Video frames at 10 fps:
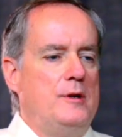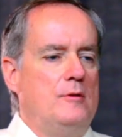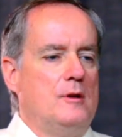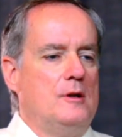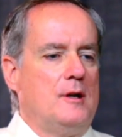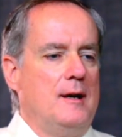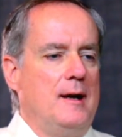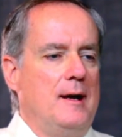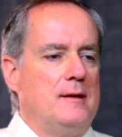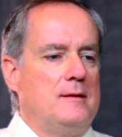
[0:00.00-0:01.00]
you look
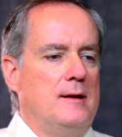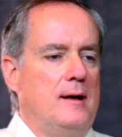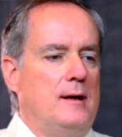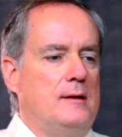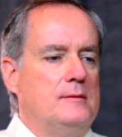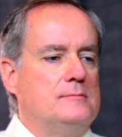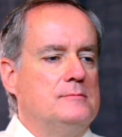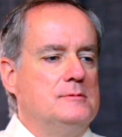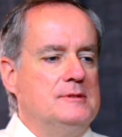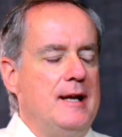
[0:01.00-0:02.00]
at uh,
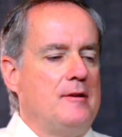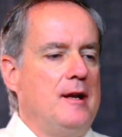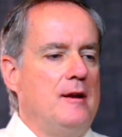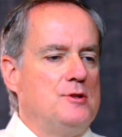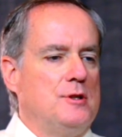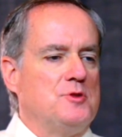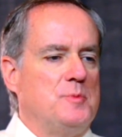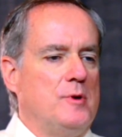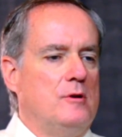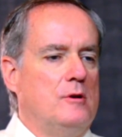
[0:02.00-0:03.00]
downtown
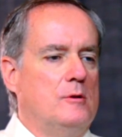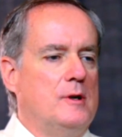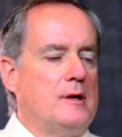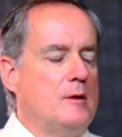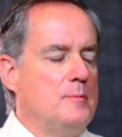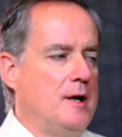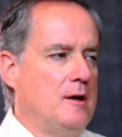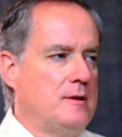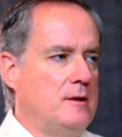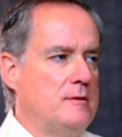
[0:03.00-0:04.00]
Jonesboro and
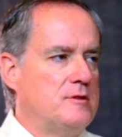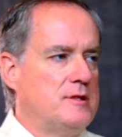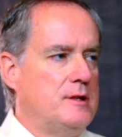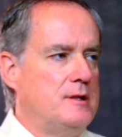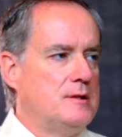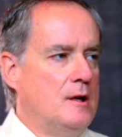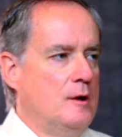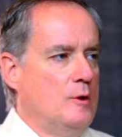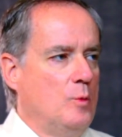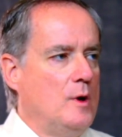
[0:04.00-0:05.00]
compare it to other cities,
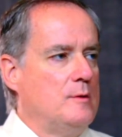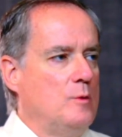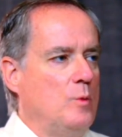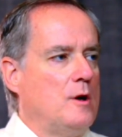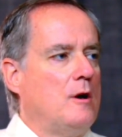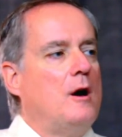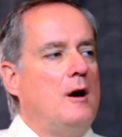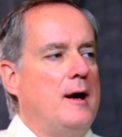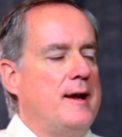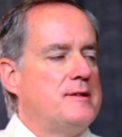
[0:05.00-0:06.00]
what, what are
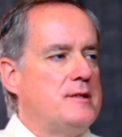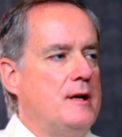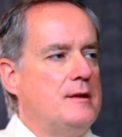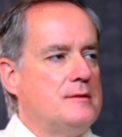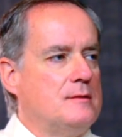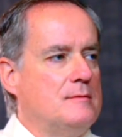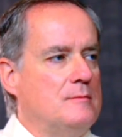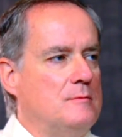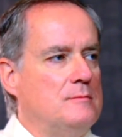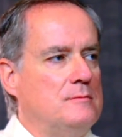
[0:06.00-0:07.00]
our assets?
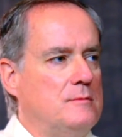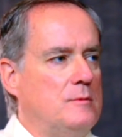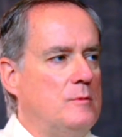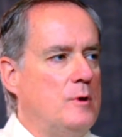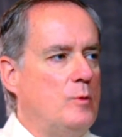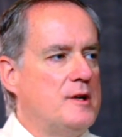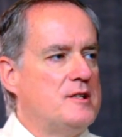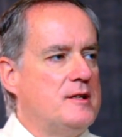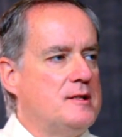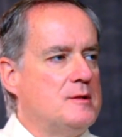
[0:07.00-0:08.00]
What, what,
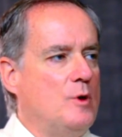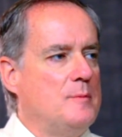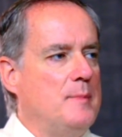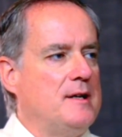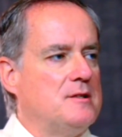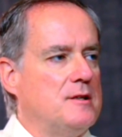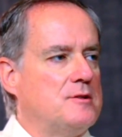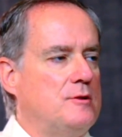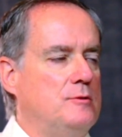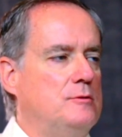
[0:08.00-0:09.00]
sets, what makes
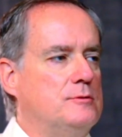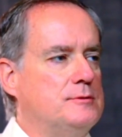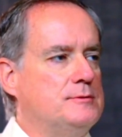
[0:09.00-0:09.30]
us cool?